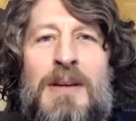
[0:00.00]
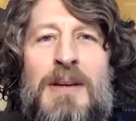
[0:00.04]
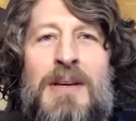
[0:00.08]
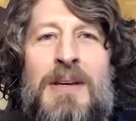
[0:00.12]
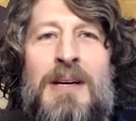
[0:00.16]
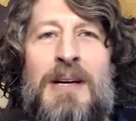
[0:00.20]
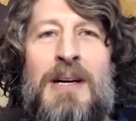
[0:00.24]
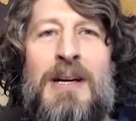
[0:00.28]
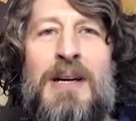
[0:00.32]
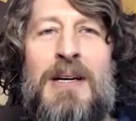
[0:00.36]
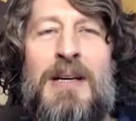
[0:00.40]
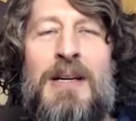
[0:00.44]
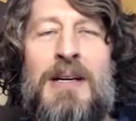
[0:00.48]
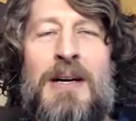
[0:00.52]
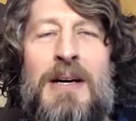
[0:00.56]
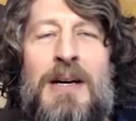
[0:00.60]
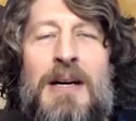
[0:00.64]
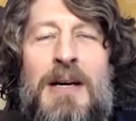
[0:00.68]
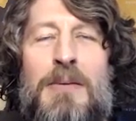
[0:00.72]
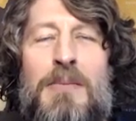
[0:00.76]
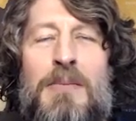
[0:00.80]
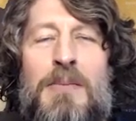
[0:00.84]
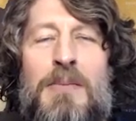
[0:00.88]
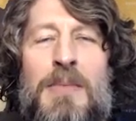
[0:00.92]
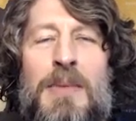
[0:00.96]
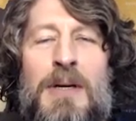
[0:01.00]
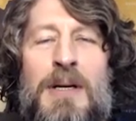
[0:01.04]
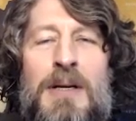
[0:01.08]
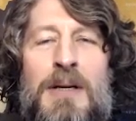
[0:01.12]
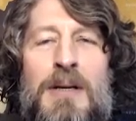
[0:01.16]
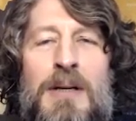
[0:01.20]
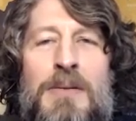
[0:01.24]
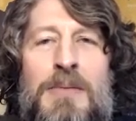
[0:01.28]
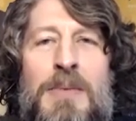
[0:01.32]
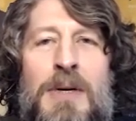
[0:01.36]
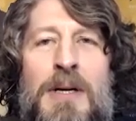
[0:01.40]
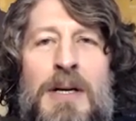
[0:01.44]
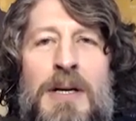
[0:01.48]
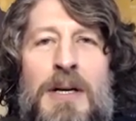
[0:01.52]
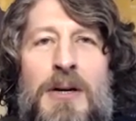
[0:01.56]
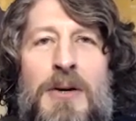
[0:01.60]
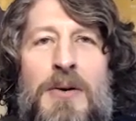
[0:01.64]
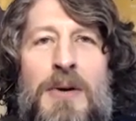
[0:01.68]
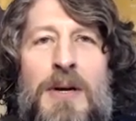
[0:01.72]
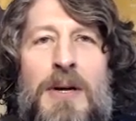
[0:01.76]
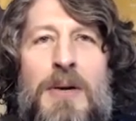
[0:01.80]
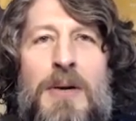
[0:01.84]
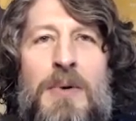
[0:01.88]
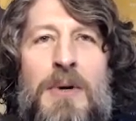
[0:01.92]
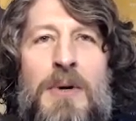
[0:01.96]
Yeah, I, I
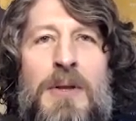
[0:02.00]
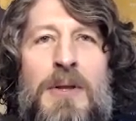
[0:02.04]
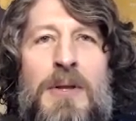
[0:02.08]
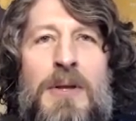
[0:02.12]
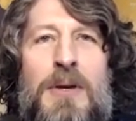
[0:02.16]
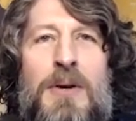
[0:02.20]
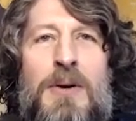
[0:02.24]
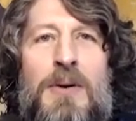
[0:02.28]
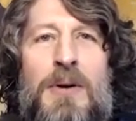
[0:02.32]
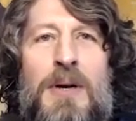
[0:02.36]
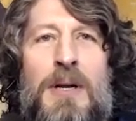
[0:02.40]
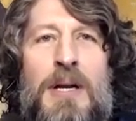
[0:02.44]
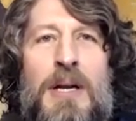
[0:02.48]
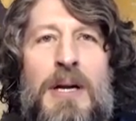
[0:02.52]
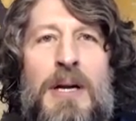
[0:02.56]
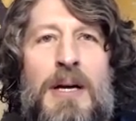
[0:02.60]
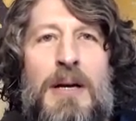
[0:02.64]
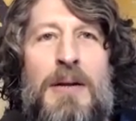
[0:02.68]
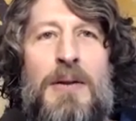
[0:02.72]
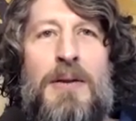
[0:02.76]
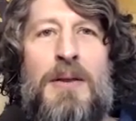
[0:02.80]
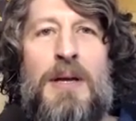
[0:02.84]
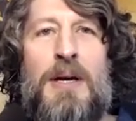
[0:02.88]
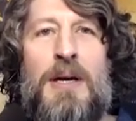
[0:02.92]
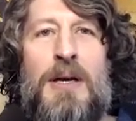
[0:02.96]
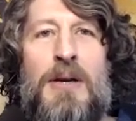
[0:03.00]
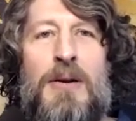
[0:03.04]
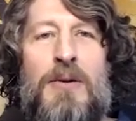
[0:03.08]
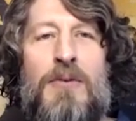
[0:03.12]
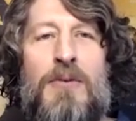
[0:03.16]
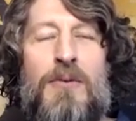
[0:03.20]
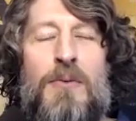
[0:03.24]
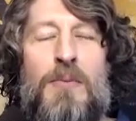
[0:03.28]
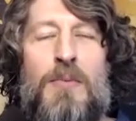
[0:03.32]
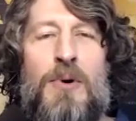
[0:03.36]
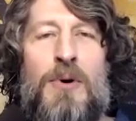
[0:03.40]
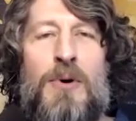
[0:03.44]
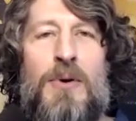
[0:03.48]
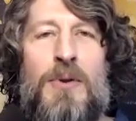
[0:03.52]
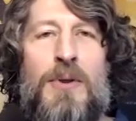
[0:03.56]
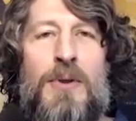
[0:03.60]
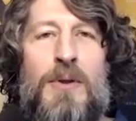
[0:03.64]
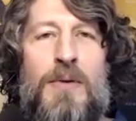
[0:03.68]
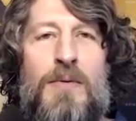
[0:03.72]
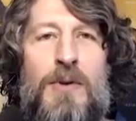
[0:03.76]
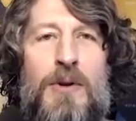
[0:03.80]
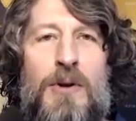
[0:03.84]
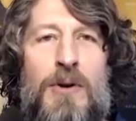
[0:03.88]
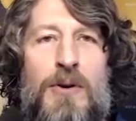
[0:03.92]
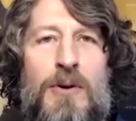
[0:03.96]
agree with you, and I thank you for both
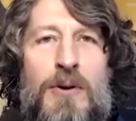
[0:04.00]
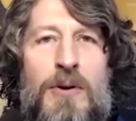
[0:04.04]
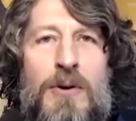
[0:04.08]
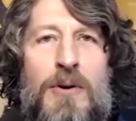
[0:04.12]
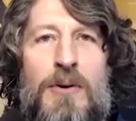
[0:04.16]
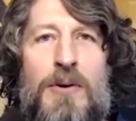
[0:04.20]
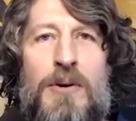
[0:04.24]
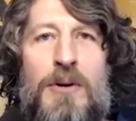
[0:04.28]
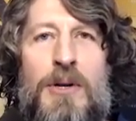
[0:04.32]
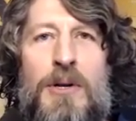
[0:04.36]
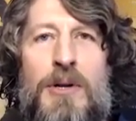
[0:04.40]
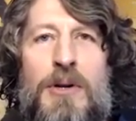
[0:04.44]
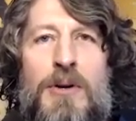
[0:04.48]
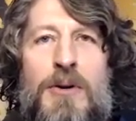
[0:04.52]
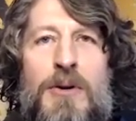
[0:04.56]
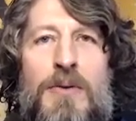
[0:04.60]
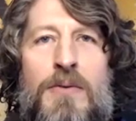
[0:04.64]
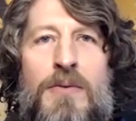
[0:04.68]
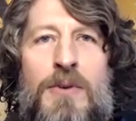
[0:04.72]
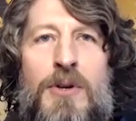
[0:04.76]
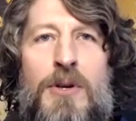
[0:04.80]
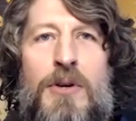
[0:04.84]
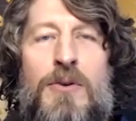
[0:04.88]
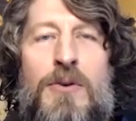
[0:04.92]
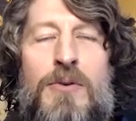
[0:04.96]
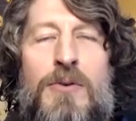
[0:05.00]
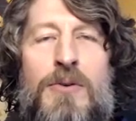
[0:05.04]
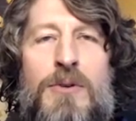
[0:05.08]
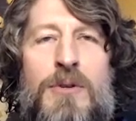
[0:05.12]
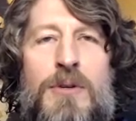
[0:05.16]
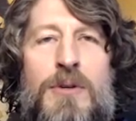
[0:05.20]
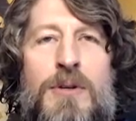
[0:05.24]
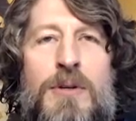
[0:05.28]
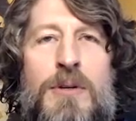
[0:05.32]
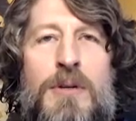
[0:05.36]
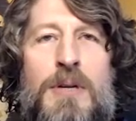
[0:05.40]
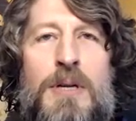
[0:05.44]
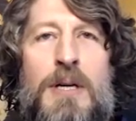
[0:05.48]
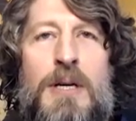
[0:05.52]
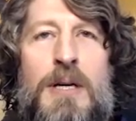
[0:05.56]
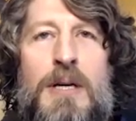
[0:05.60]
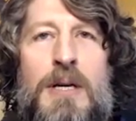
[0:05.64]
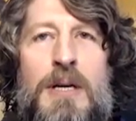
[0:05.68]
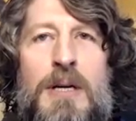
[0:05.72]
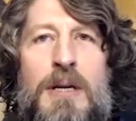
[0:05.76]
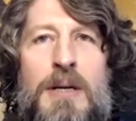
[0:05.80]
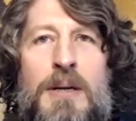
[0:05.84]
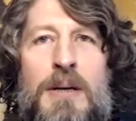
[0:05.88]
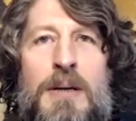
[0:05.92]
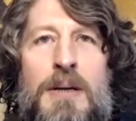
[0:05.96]
of your your views. And,
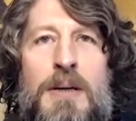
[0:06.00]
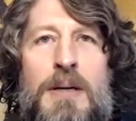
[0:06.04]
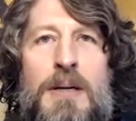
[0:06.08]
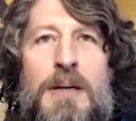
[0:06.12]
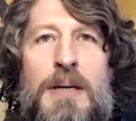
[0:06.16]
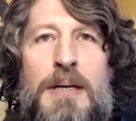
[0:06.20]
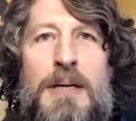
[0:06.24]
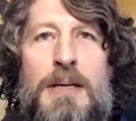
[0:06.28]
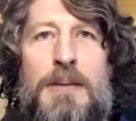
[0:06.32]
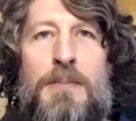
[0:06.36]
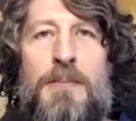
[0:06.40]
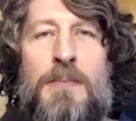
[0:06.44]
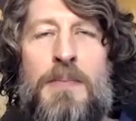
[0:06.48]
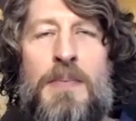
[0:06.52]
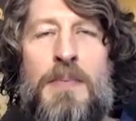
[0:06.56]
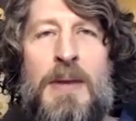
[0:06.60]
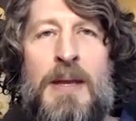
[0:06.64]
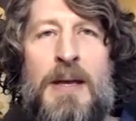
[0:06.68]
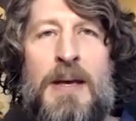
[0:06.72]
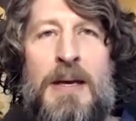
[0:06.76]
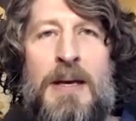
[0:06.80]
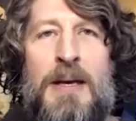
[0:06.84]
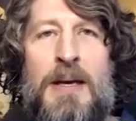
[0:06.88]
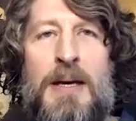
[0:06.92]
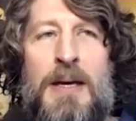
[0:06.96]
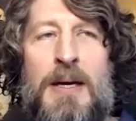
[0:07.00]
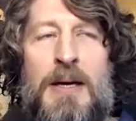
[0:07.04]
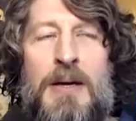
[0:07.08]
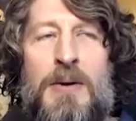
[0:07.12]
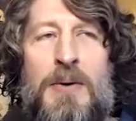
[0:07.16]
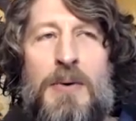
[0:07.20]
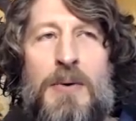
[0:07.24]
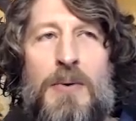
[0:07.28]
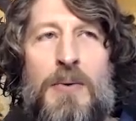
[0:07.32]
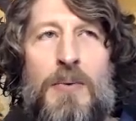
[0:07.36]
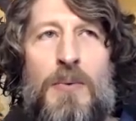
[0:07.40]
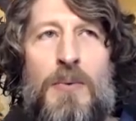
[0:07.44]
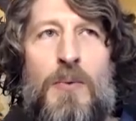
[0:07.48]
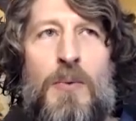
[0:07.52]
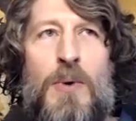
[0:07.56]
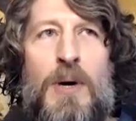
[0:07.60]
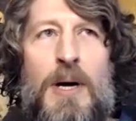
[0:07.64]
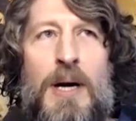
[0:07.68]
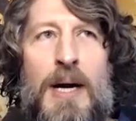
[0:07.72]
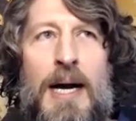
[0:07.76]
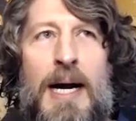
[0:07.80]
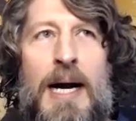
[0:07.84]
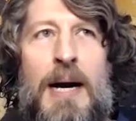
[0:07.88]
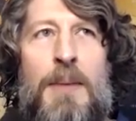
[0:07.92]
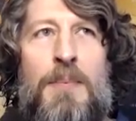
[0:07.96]
and um,
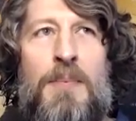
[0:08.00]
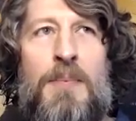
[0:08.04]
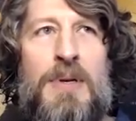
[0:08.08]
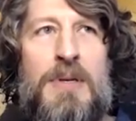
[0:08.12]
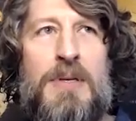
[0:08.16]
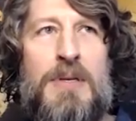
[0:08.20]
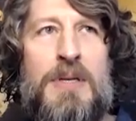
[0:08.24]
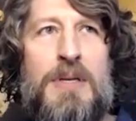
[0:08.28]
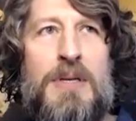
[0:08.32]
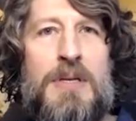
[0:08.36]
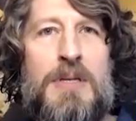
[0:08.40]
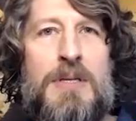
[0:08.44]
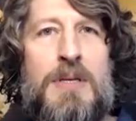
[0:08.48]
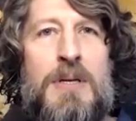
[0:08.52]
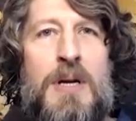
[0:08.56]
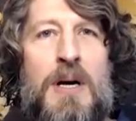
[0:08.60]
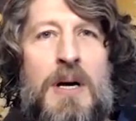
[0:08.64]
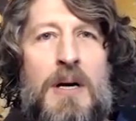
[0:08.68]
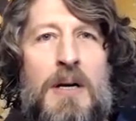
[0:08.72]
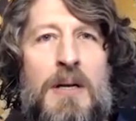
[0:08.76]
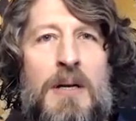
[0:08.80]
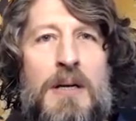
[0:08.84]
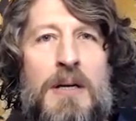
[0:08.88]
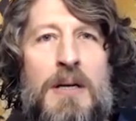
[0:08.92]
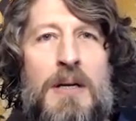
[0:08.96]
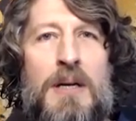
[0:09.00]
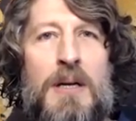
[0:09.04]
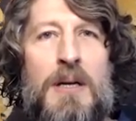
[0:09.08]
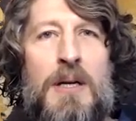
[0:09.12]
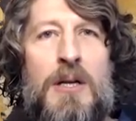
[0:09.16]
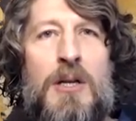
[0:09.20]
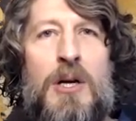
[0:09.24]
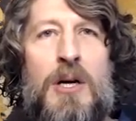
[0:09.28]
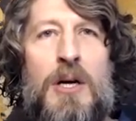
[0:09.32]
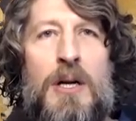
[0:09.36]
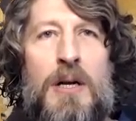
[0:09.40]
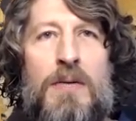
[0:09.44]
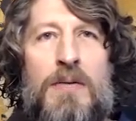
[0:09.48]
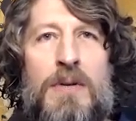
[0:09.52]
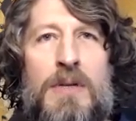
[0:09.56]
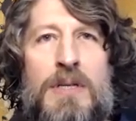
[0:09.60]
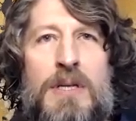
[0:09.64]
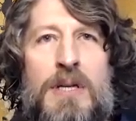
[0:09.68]
what happens is not, a lot of us